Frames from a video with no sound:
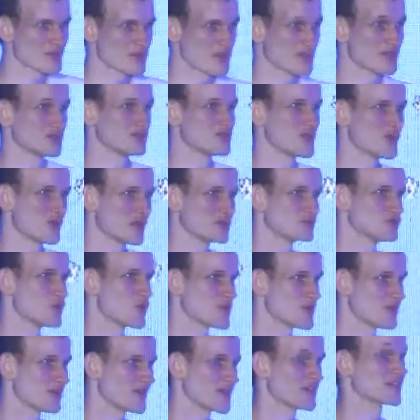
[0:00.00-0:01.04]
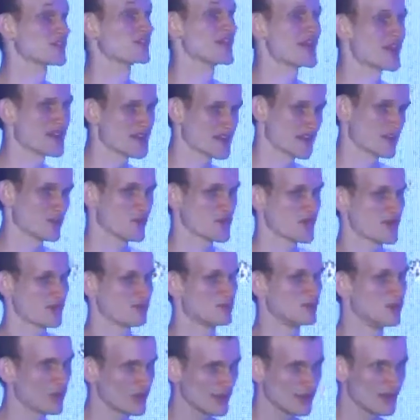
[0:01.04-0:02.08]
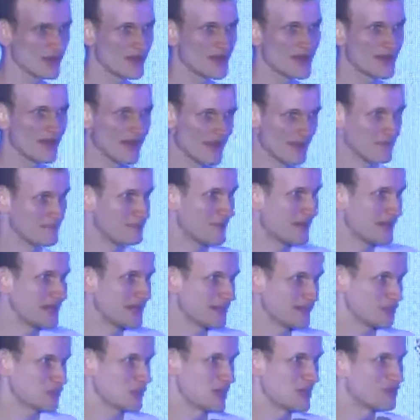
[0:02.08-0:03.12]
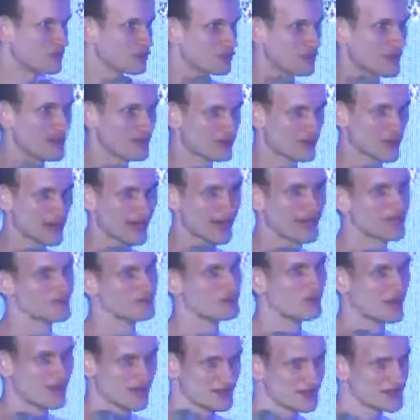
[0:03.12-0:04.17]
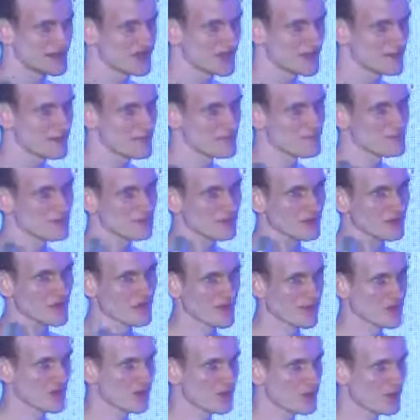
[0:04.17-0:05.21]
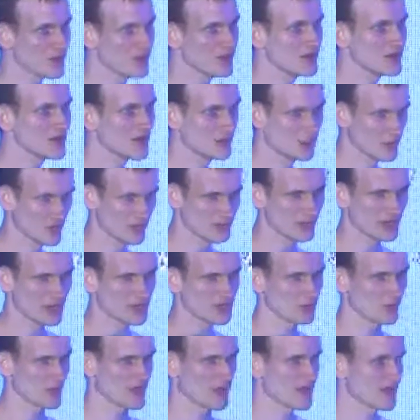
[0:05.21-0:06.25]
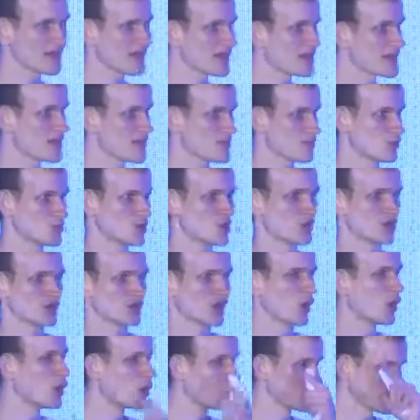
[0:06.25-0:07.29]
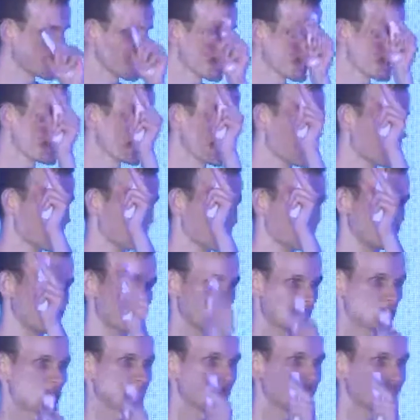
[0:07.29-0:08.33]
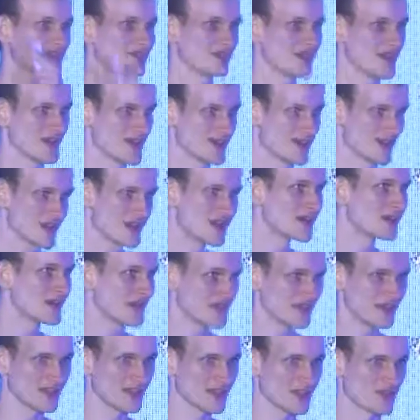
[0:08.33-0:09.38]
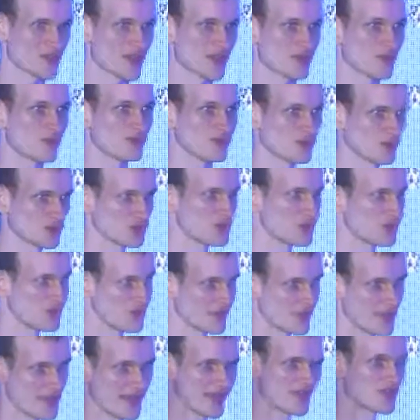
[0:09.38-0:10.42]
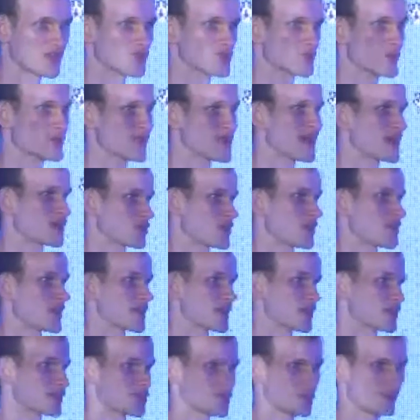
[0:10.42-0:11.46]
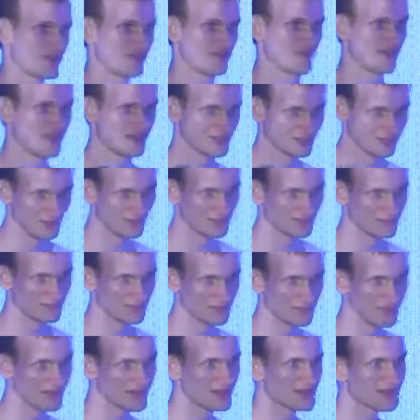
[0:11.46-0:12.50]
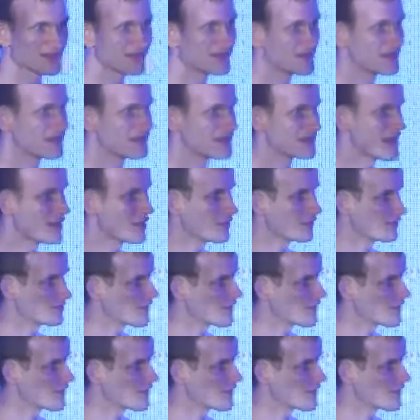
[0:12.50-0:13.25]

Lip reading: and it looks like it's going to execute some more. It might even run forever, I have no idea. So what I'm going to do instead is we're just going to halt execution right there and just revert the whole thing, and the transaction's essentially failed. Now,